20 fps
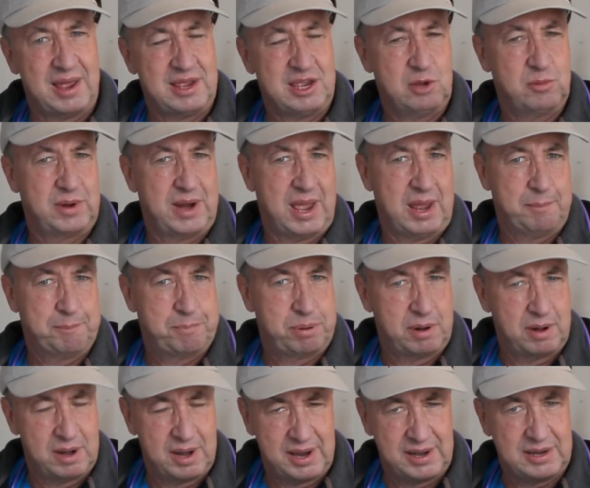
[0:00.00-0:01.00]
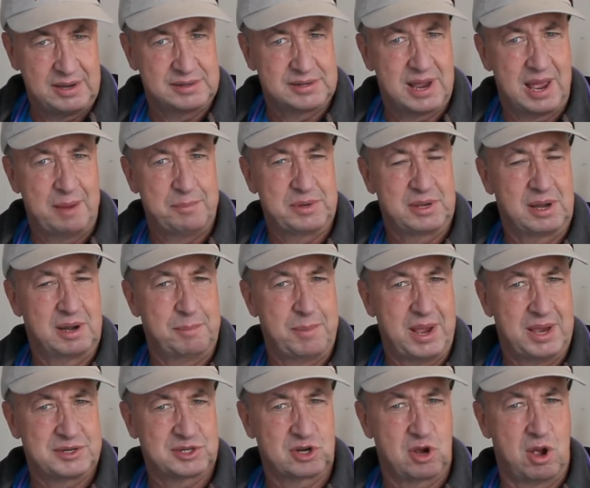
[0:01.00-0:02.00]
He would have had plenty of time to get a
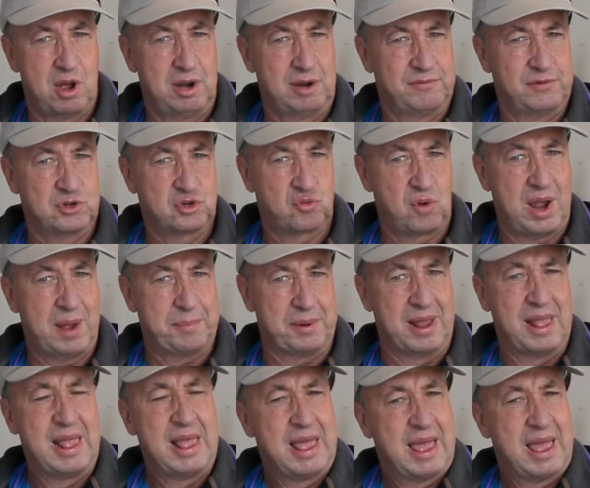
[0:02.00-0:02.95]
mask on if it was rapid.